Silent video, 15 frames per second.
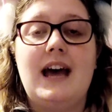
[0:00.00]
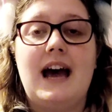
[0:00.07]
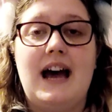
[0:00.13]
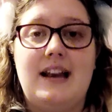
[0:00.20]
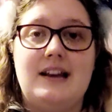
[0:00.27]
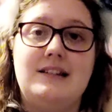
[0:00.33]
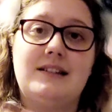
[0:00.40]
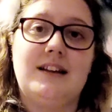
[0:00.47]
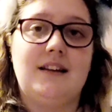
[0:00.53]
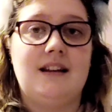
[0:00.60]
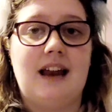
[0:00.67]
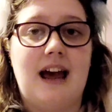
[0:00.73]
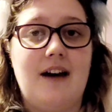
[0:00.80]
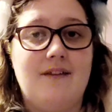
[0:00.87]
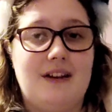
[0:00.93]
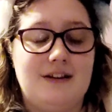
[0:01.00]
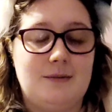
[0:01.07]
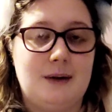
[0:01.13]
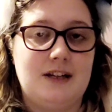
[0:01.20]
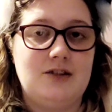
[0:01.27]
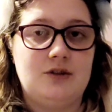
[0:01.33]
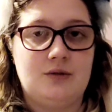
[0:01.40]
and it doesn't have as
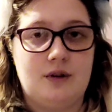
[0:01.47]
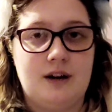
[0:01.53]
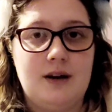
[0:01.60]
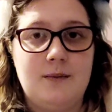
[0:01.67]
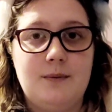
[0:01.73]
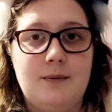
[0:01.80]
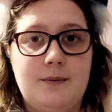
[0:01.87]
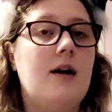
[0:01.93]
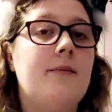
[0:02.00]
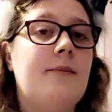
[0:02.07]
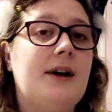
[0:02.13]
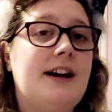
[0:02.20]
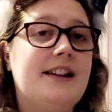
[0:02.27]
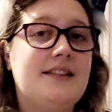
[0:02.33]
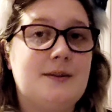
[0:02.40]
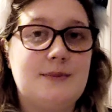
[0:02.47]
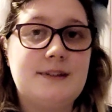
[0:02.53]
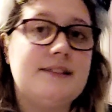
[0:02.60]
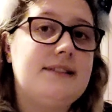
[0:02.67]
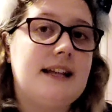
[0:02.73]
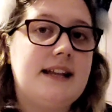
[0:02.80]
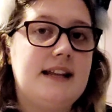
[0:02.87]
much grip. But the
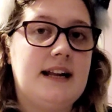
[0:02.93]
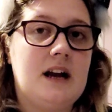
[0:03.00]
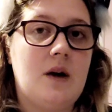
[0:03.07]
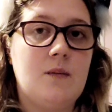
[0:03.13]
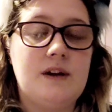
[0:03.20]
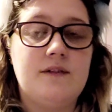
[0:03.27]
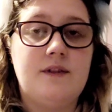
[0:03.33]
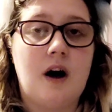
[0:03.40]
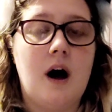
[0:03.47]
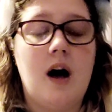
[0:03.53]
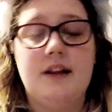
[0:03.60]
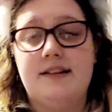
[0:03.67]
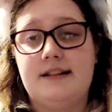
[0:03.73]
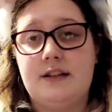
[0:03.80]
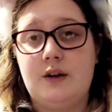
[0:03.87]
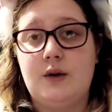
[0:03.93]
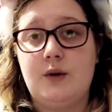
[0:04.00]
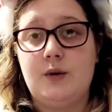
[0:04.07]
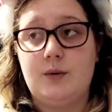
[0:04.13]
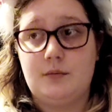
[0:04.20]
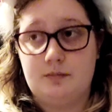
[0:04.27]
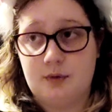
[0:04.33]
wheels that they come with are
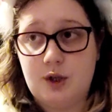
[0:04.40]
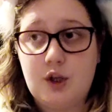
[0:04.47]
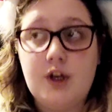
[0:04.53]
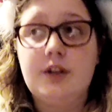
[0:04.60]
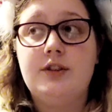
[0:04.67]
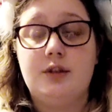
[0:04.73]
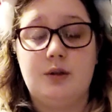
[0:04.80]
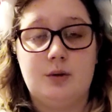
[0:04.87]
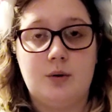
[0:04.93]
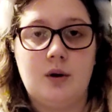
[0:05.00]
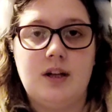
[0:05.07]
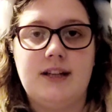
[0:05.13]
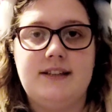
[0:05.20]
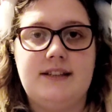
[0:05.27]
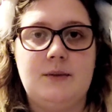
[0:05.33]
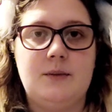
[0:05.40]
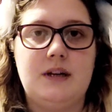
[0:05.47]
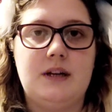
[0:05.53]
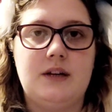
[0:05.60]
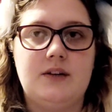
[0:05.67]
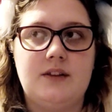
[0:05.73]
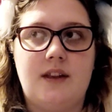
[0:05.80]
still good quality
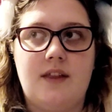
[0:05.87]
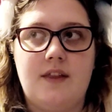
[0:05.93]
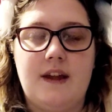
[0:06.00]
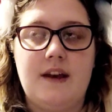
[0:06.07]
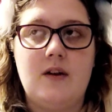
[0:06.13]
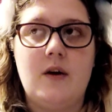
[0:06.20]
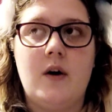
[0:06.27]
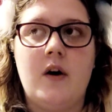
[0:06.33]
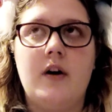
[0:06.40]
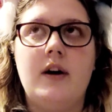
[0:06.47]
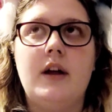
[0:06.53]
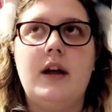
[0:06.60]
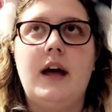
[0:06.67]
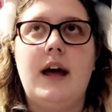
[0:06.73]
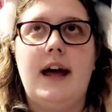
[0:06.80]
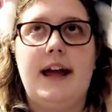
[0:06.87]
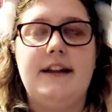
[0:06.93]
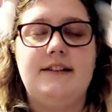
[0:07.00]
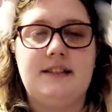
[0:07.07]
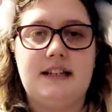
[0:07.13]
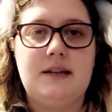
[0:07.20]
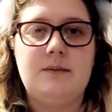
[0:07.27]
wheels. They're not a
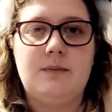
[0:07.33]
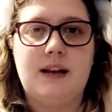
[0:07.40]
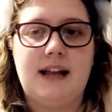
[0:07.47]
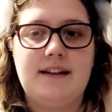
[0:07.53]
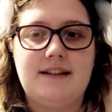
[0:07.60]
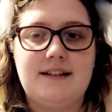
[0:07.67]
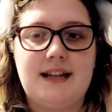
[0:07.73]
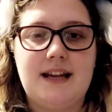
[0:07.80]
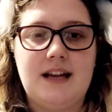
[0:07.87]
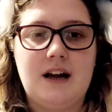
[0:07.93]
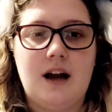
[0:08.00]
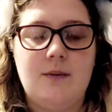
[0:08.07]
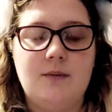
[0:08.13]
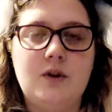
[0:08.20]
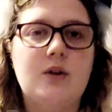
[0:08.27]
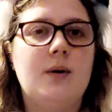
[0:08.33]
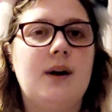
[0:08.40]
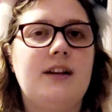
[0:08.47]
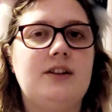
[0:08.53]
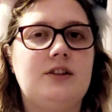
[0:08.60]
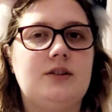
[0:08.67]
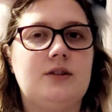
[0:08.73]
cheap plastic. I'm not
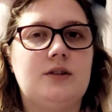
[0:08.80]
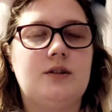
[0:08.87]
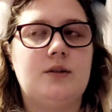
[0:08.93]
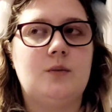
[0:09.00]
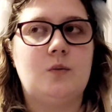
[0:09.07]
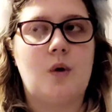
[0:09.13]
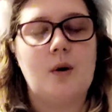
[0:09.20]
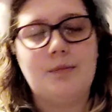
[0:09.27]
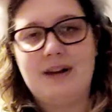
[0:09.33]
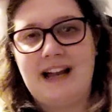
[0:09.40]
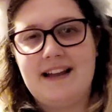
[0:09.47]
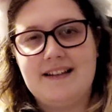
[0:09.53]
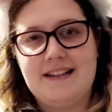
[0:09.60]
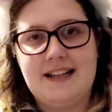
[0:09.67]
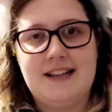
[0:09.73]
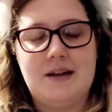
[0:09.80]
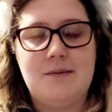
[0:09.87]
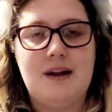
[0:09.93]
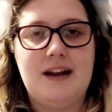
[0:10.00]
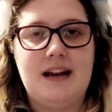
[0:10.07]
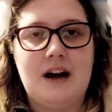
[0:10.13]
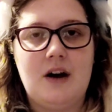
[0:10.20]
quite sure what plastic they're
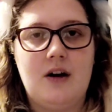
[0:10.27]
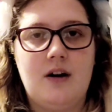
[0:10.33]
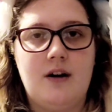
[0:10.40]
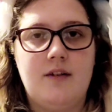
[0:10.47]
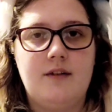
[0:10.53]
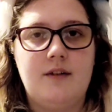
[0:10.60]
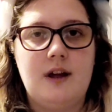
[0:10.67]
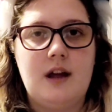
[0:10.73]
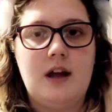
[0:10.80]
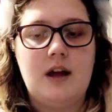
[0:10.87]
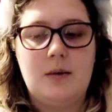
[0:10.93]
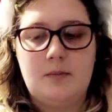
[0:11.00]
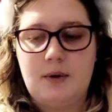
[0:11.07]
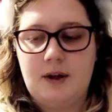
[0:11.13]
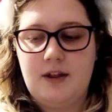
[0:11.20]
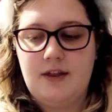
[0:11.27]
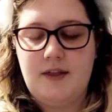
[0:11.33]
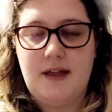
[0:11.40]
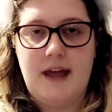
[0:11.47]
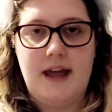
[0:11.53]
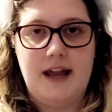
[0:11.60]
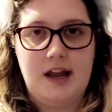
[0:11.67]
made out of, but
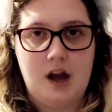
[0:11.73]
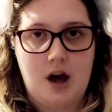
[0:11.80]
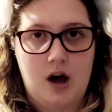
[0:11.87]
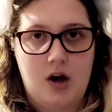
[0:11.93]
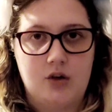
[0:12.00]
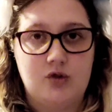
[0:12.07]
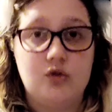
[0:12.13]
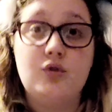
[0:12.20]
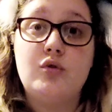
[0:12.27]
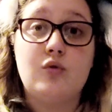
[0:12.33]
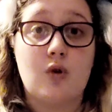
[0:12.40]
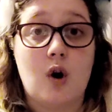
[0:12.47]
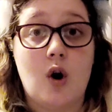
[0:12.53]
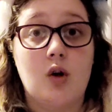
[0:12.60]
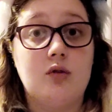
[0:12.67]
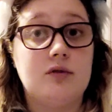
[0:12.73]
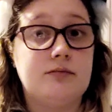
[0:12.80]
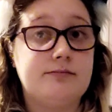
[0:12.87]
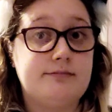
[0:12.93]
they are strong.